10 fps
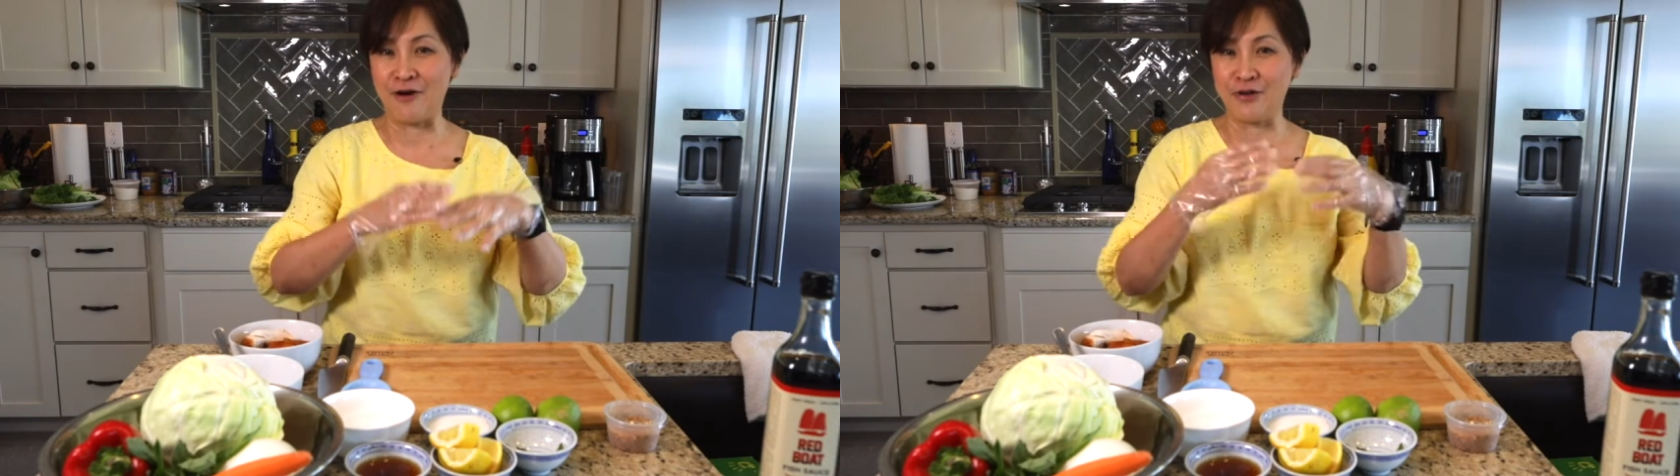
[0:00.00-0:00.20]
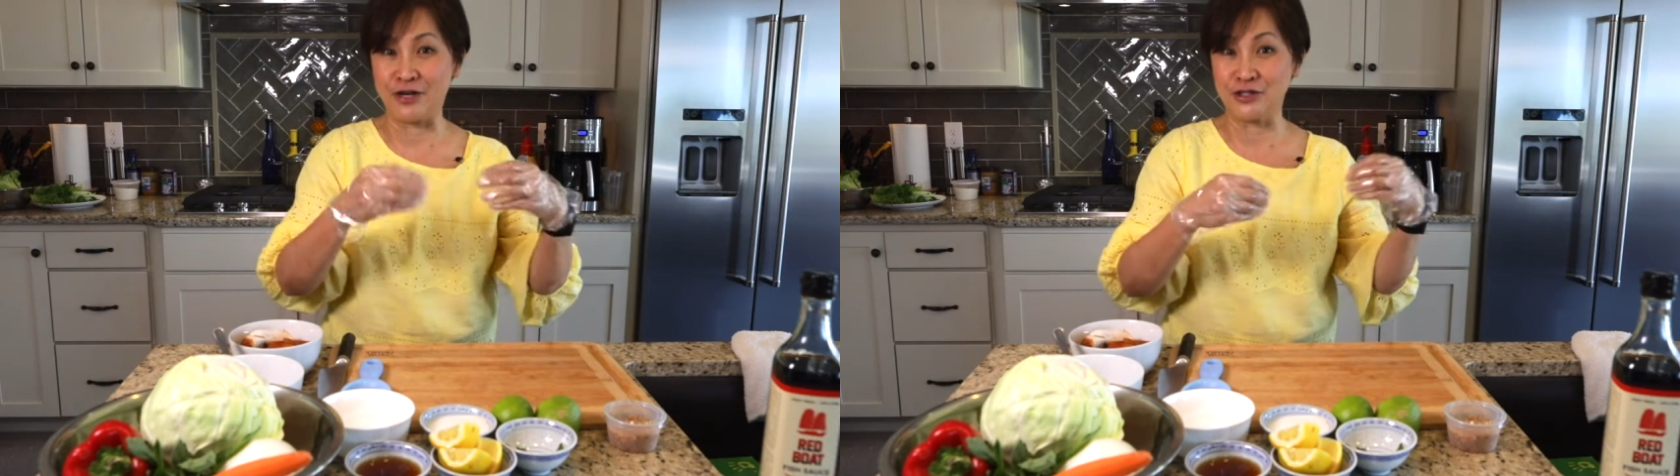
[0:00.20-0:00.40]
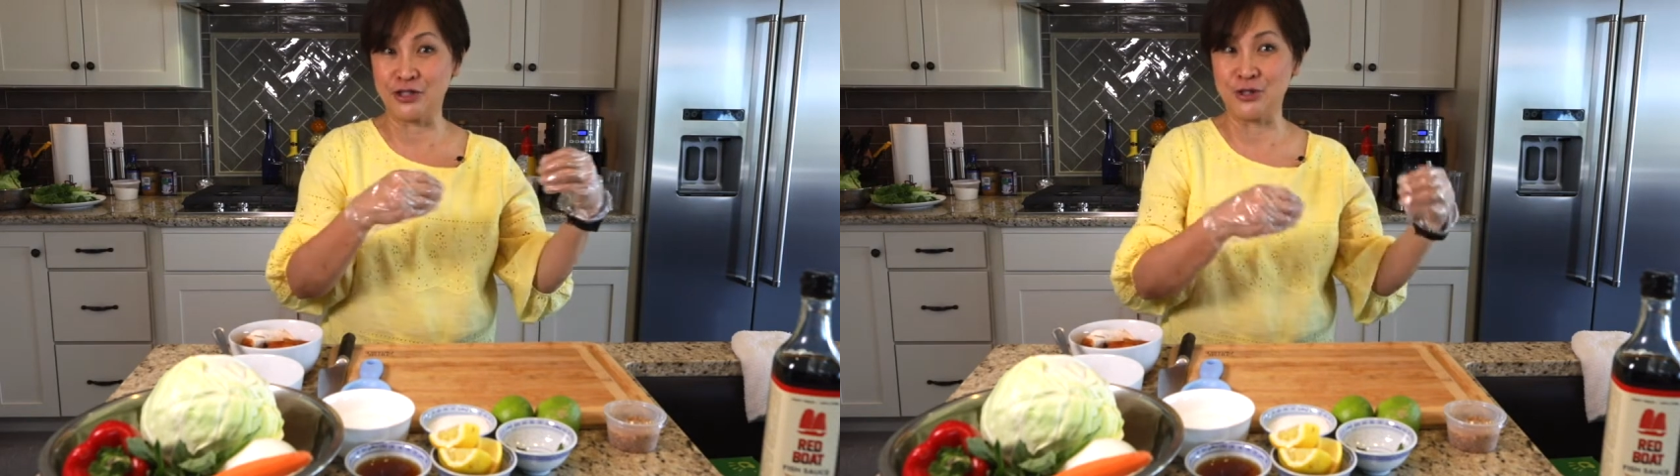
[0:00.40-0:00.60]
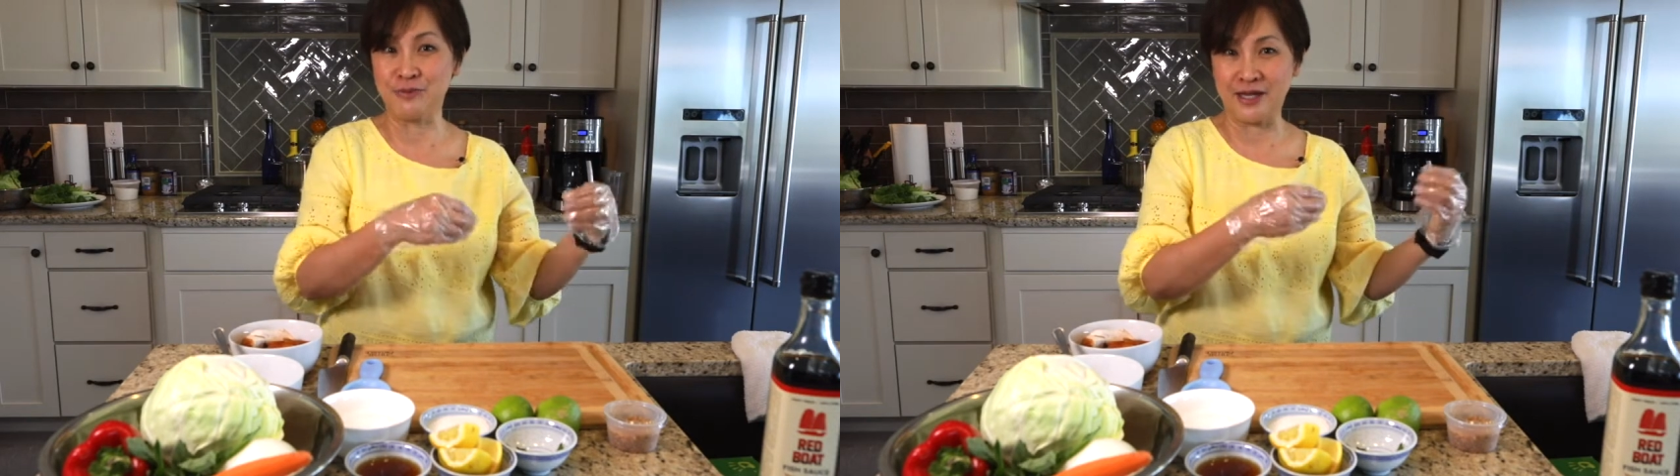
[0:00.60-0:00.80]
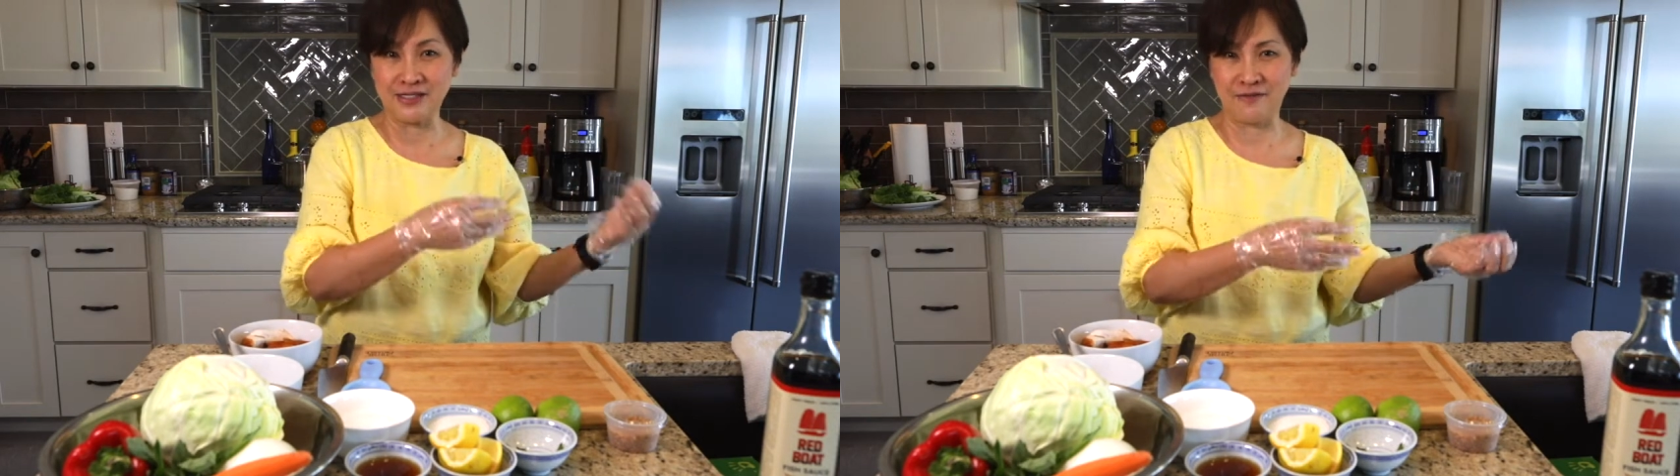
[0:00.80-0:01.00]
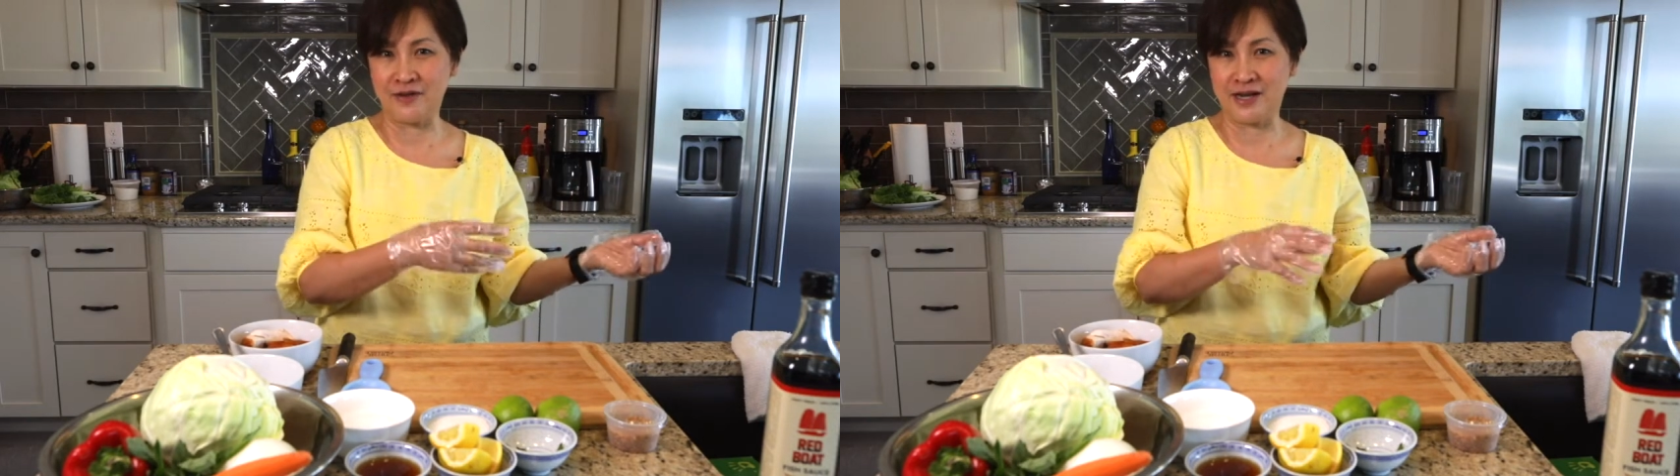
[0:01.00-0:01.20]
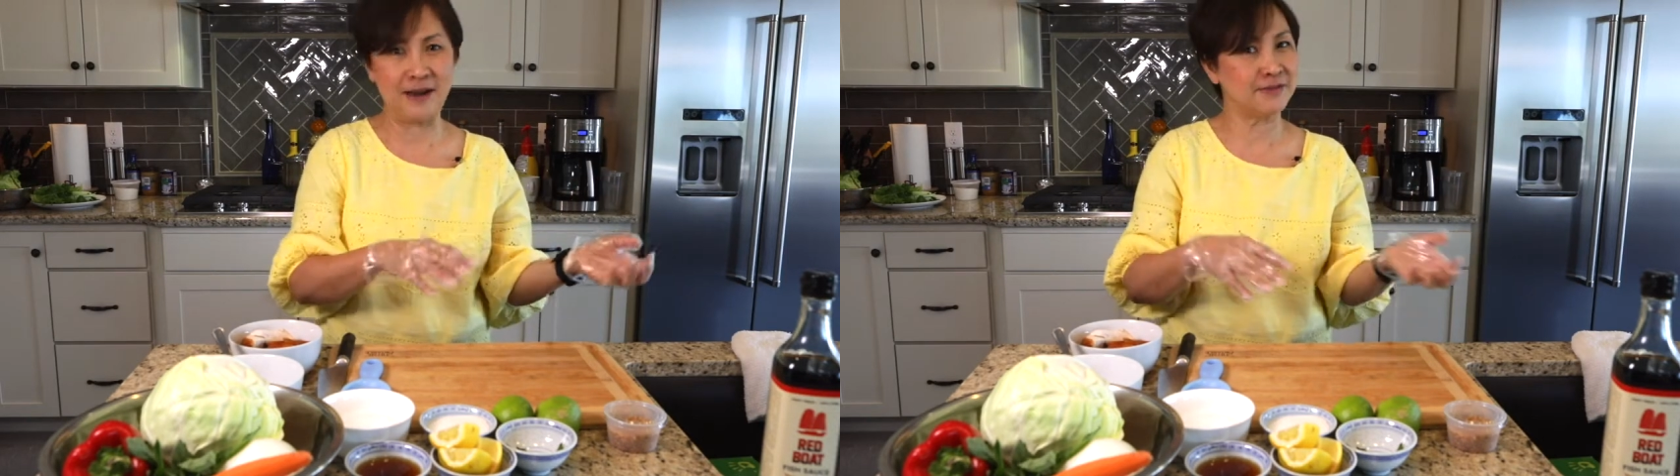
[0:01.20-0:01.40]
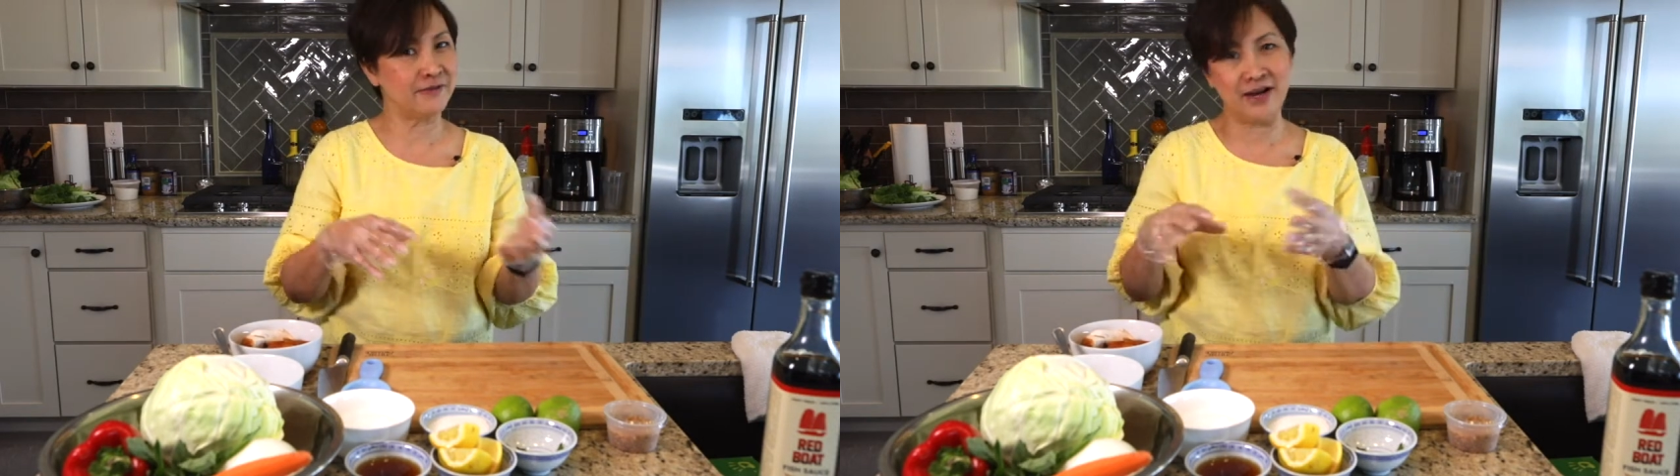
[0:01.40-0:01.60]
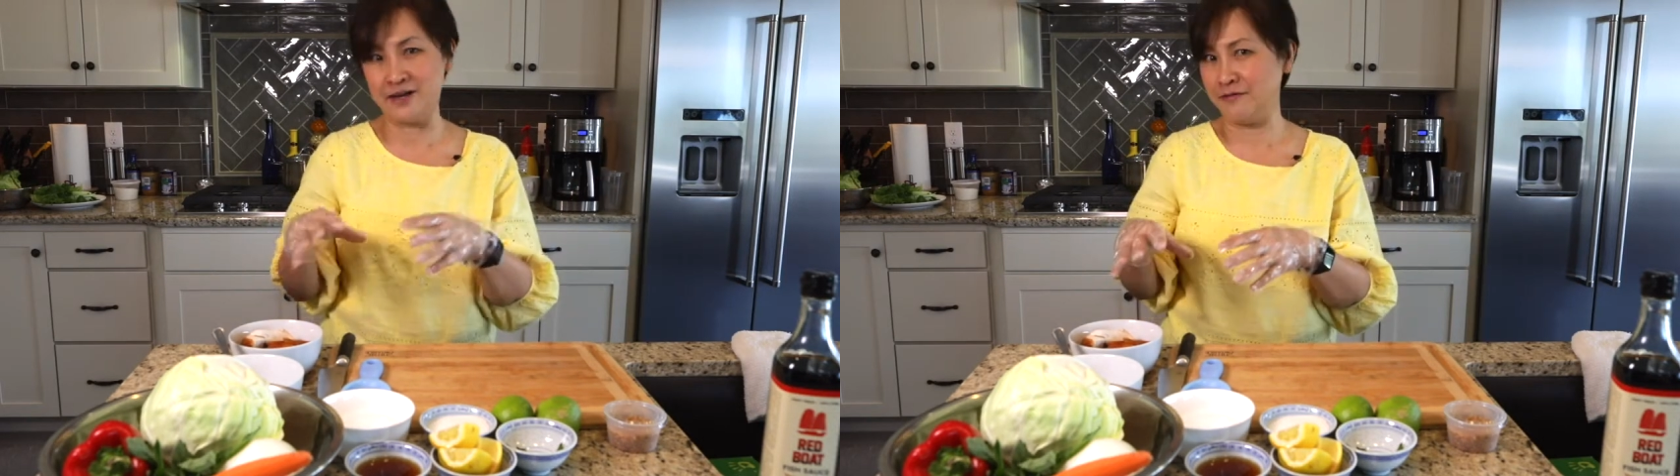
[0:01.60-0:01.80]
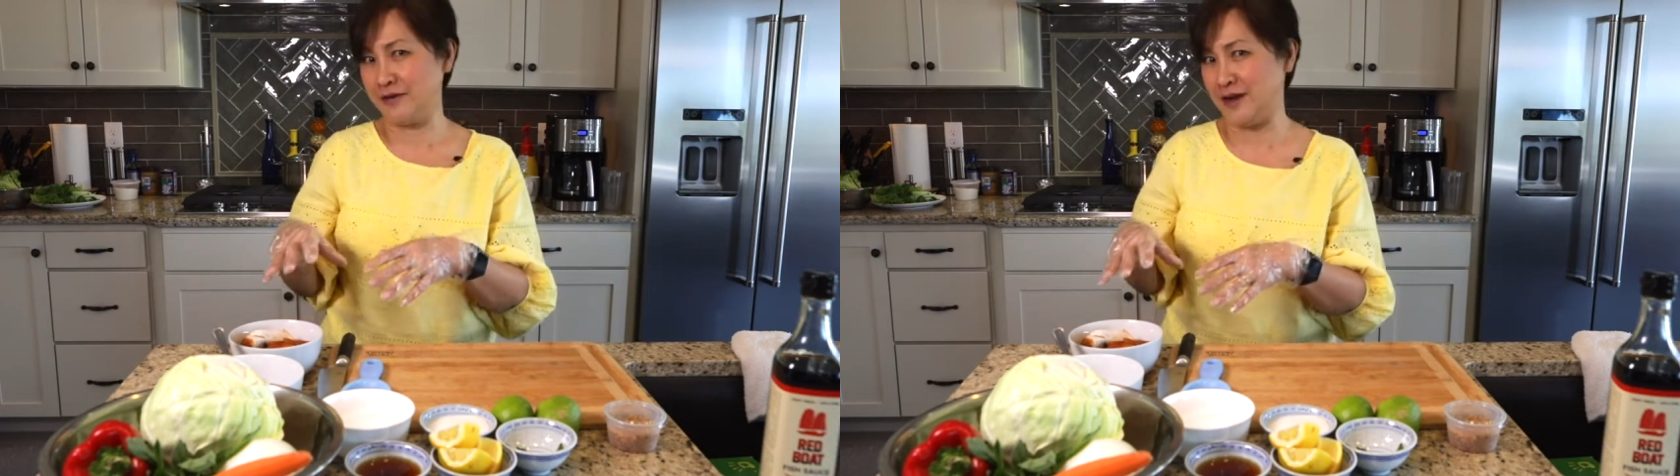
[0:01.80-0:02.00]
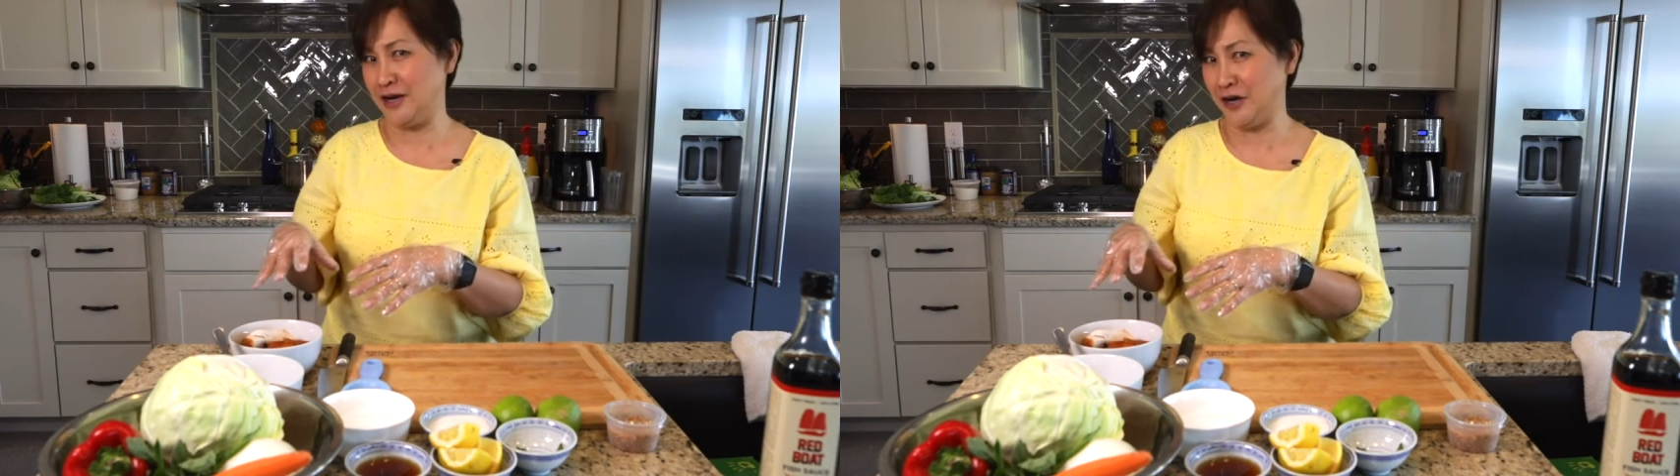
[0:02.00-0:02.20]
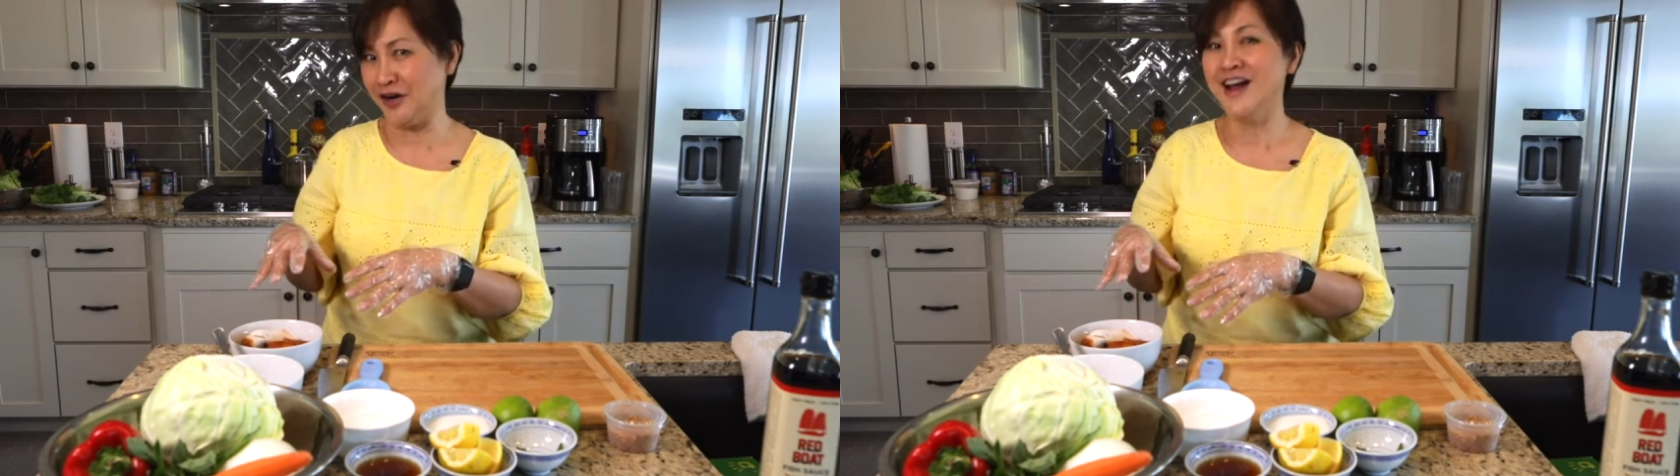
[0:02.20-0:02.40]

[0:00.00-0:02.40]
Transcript: we consume things in Vietnam. It's very different than here.